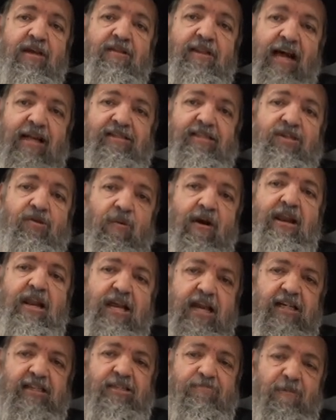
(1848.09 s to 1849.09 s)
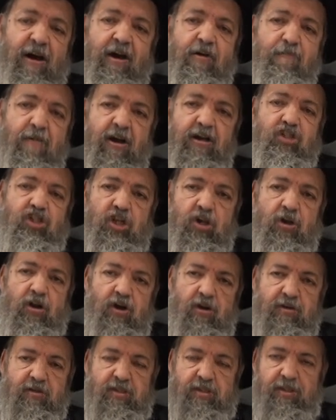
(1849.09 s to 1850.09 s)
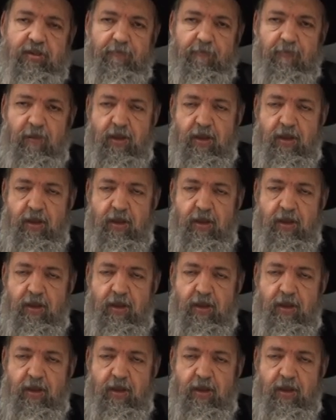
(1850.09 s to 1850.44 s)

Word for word: that's the way the Yismach Moshe learns.